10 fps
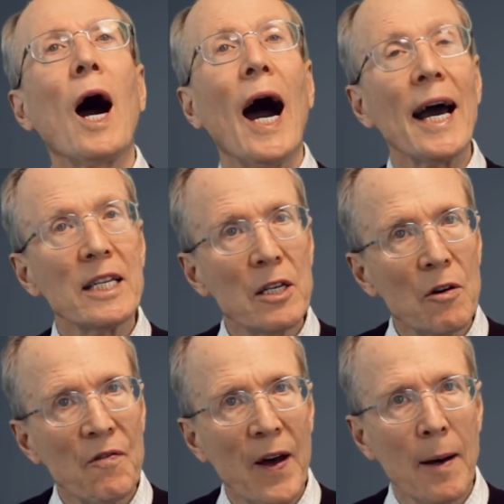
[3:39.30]
ideal
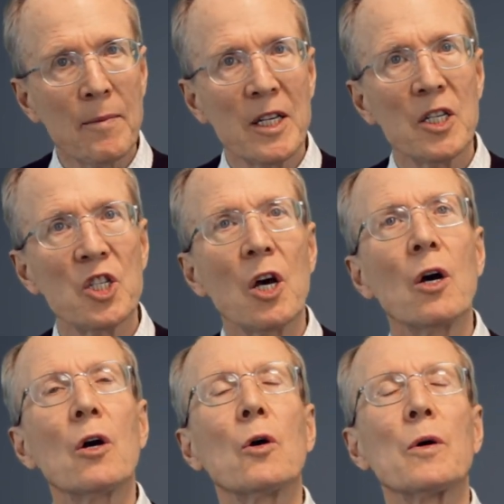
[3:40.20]
families
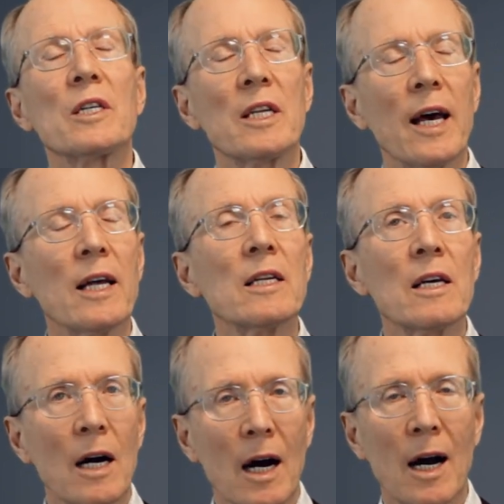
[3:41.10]
who attend
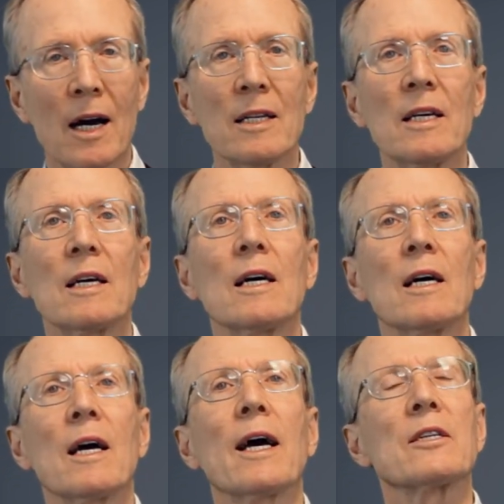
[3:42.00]
God
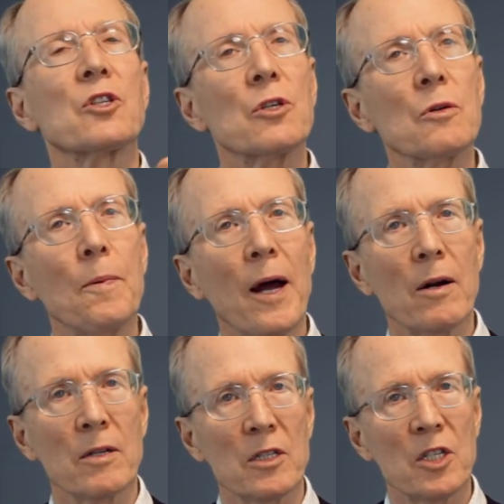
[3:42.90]
and true
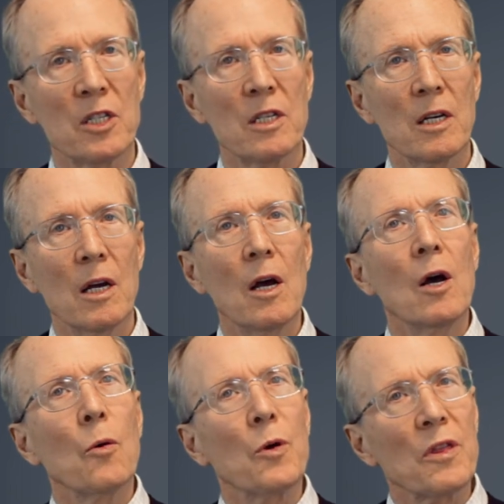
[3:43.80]
parents
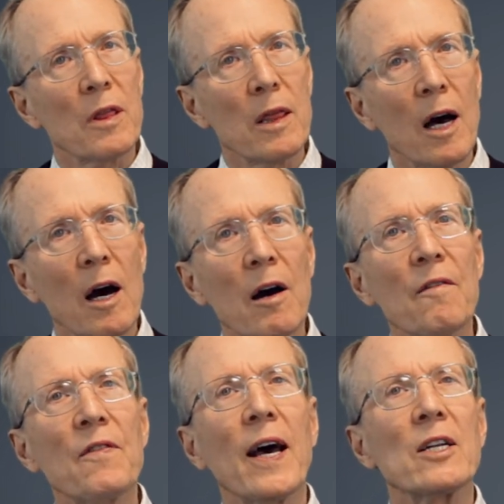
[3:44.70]
with
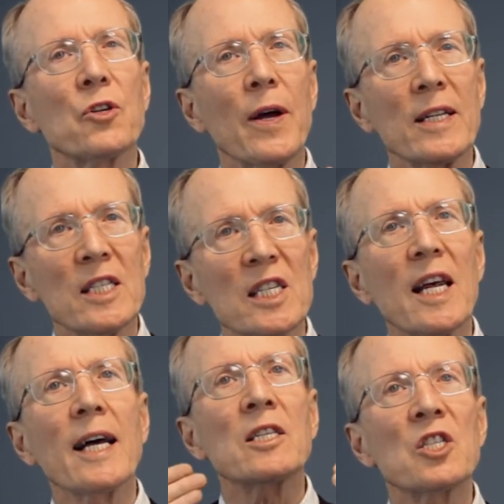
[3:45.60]
love that
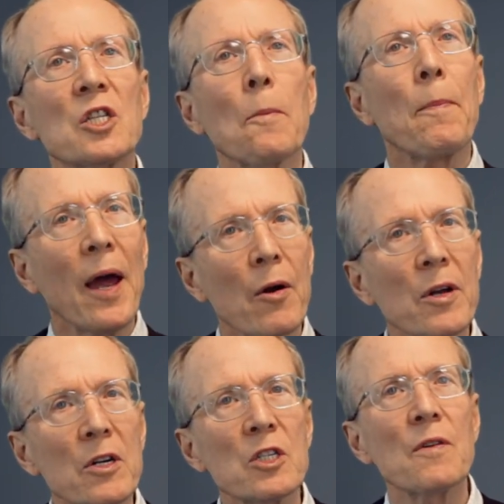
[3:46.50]
transcends the
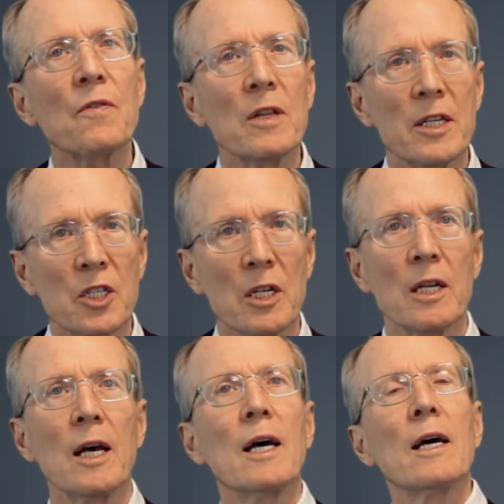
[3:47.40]
barriers of religion,
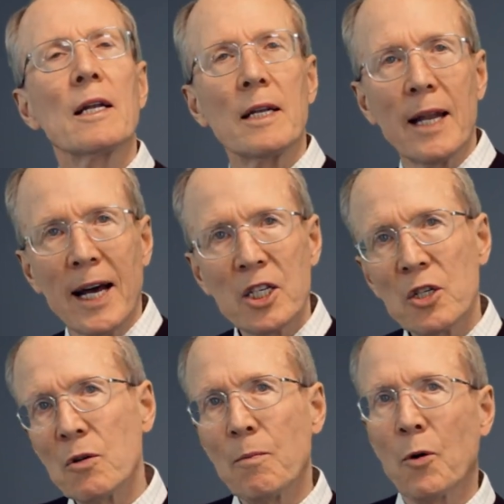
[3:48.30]

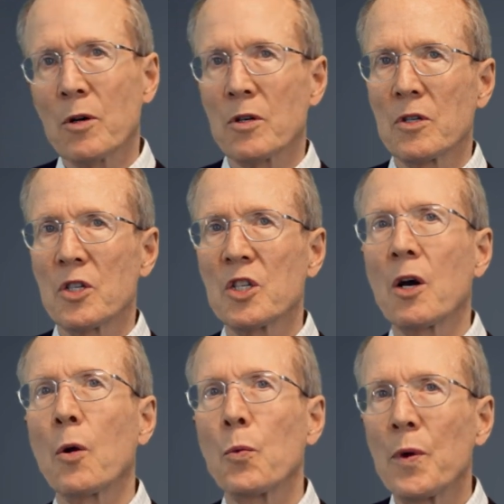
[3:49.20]
national borders,
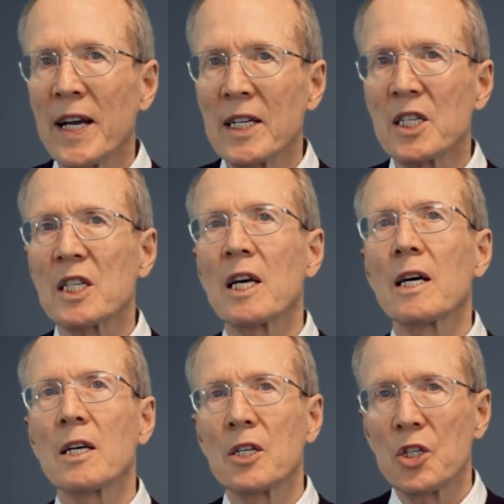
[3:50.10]
race,
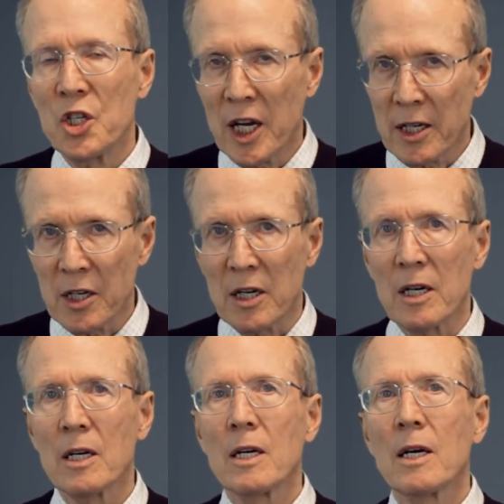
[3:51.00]
gender,
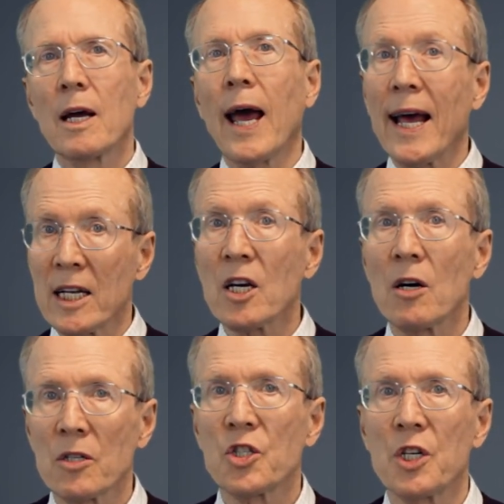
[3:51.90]
and
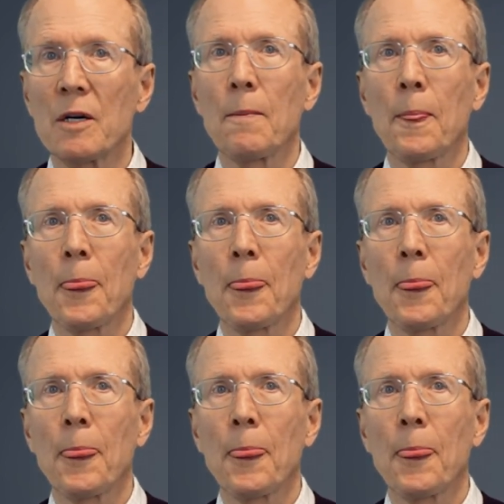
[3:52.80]
culture.